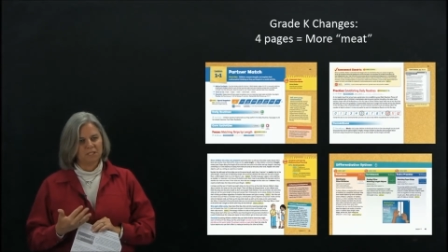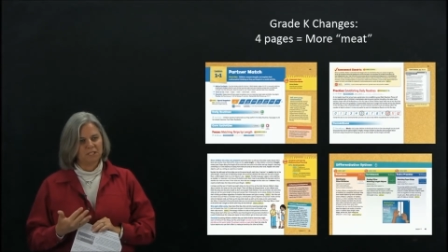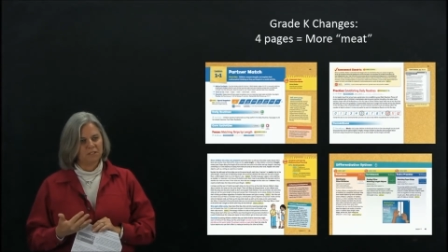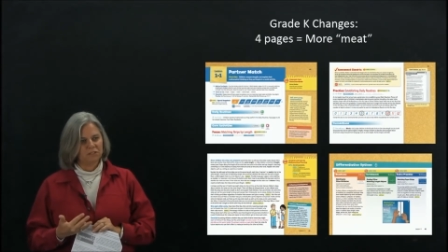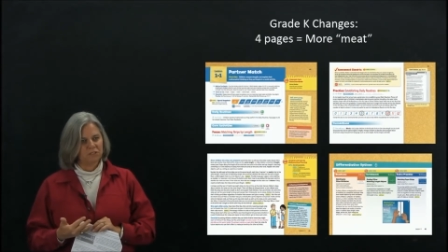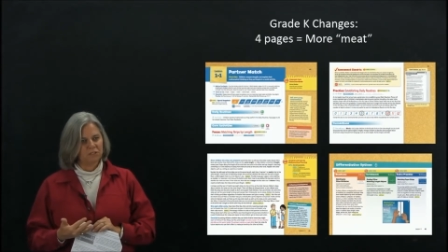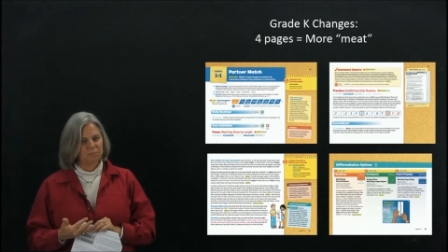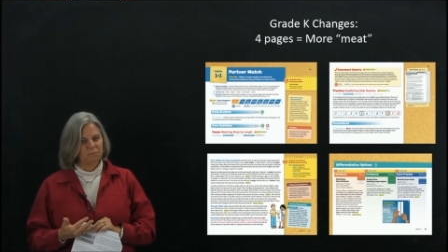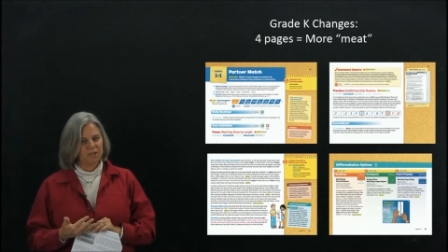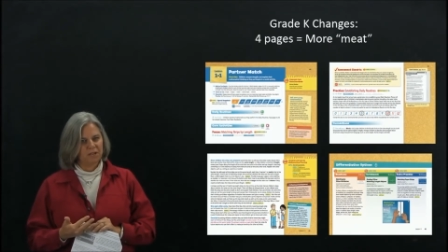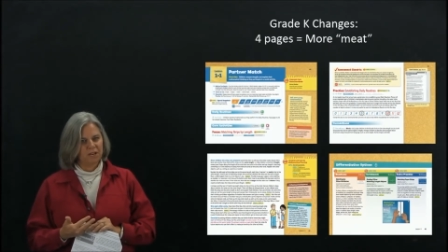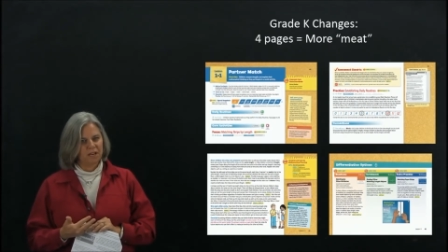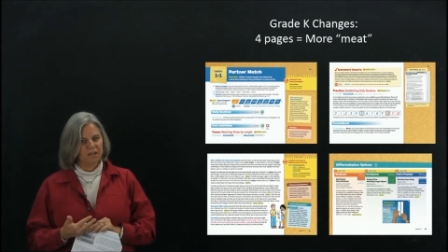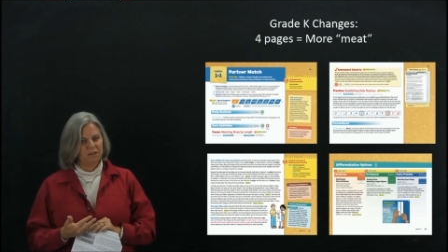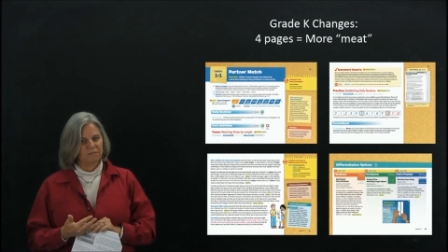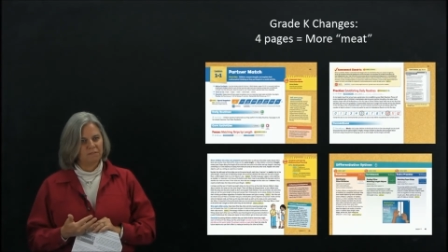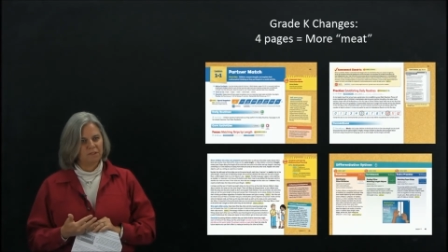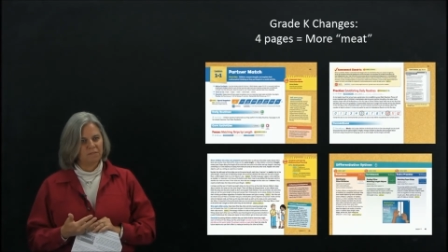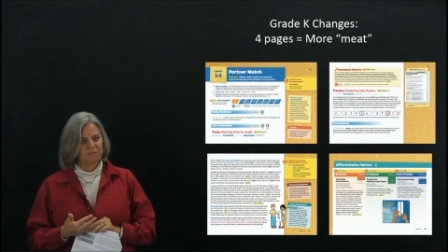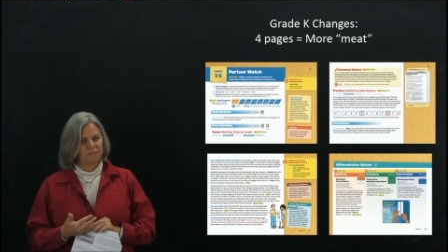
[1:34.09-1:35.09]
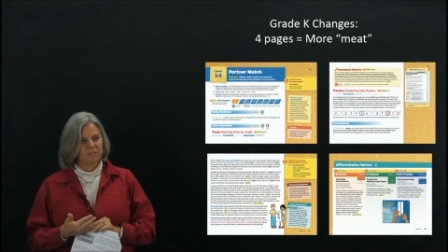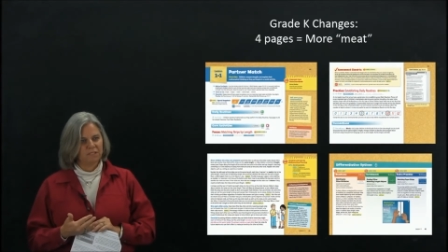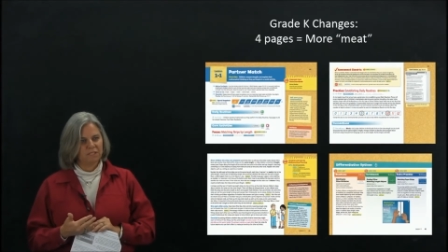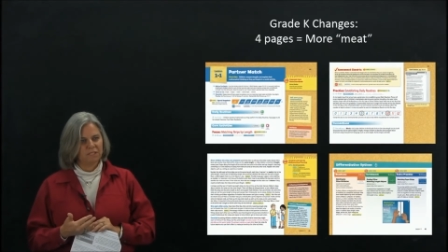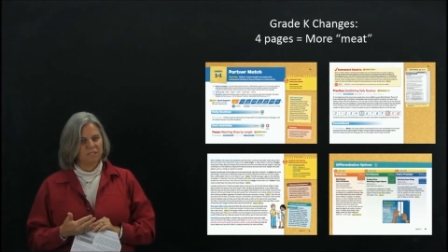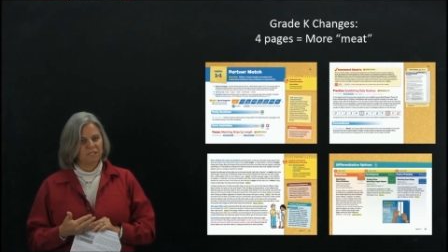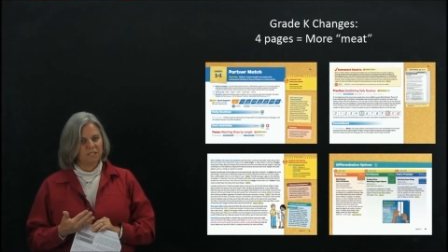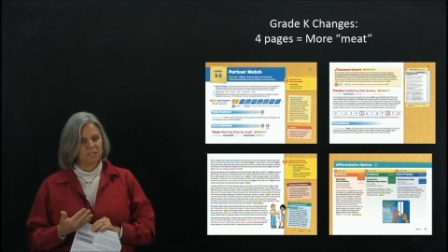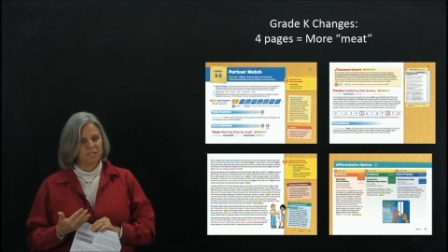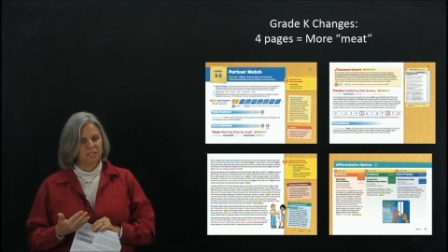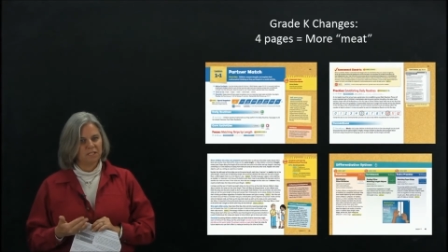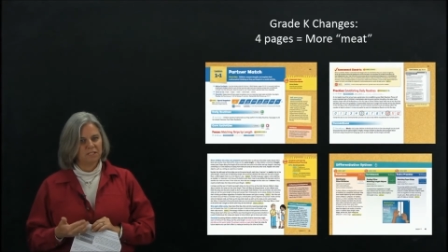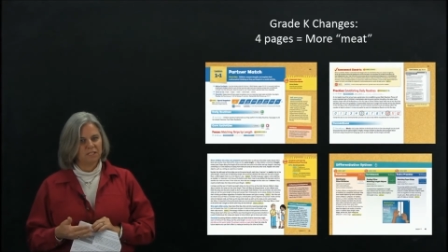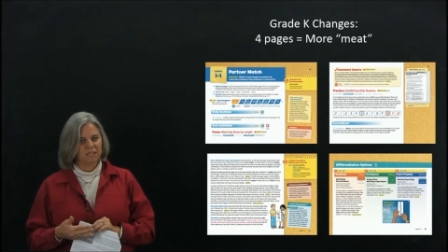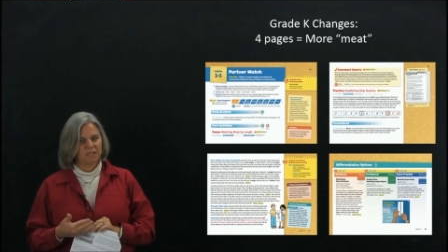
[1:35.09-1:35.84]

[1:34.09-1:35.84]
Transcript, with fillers: Teachers may not have even seen it.